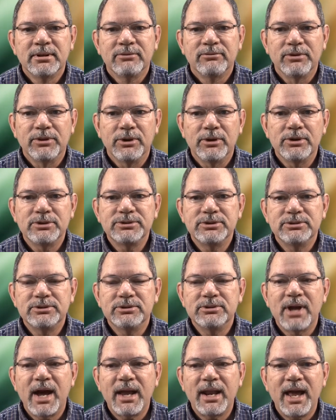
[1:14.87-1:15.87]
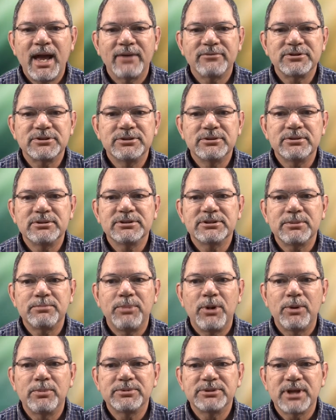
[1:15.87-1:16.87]
For those who do not have students of
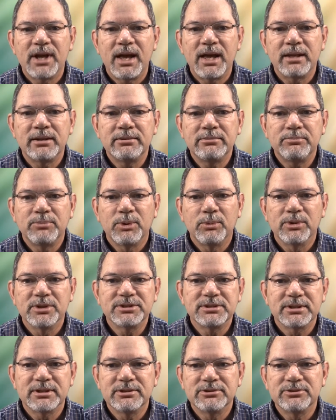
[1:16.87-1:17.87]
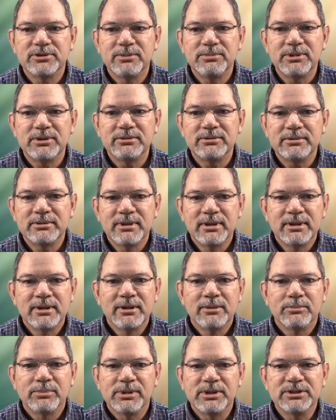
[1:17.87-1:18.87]
Pope John but wish to contribute,
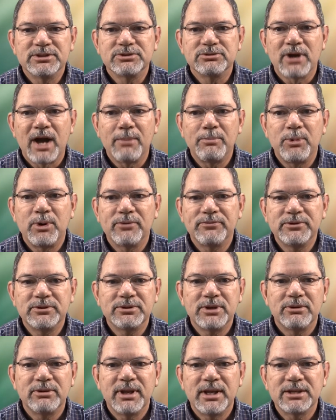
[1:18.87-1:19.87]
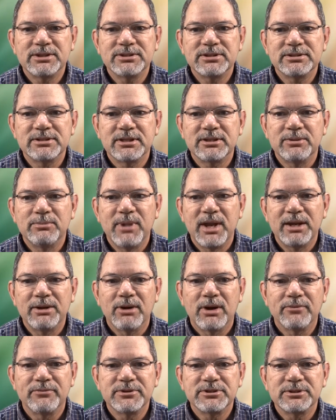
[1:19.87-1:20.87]
please drop off your donations at the main
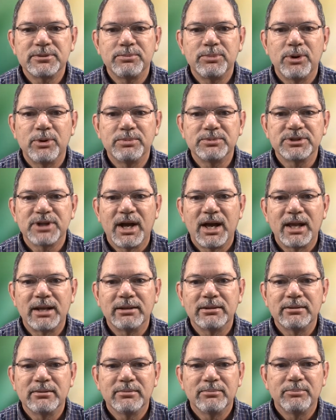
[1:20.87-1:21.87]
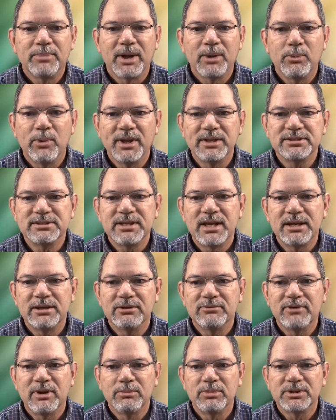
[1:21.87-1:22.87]
office of Pope John by Wednesday,
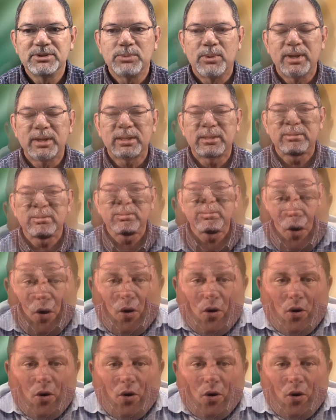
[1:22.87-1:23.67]
November 20th.